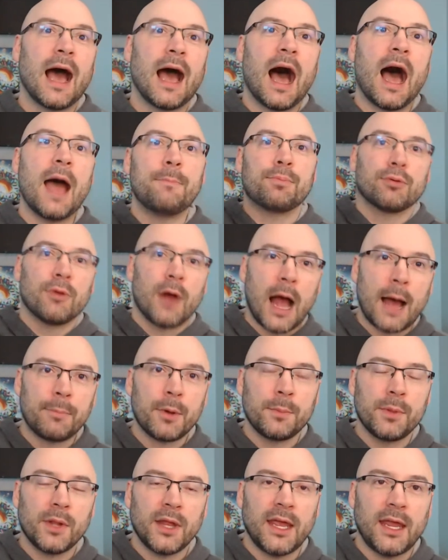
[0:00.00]
I
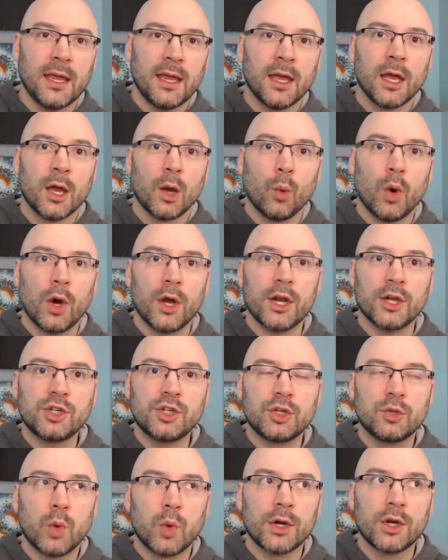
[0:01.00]
probably
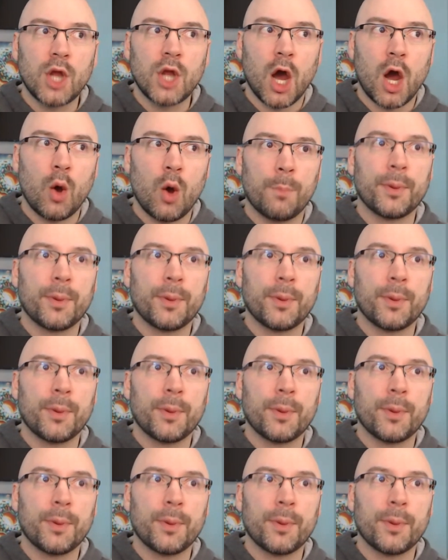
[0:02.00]
would go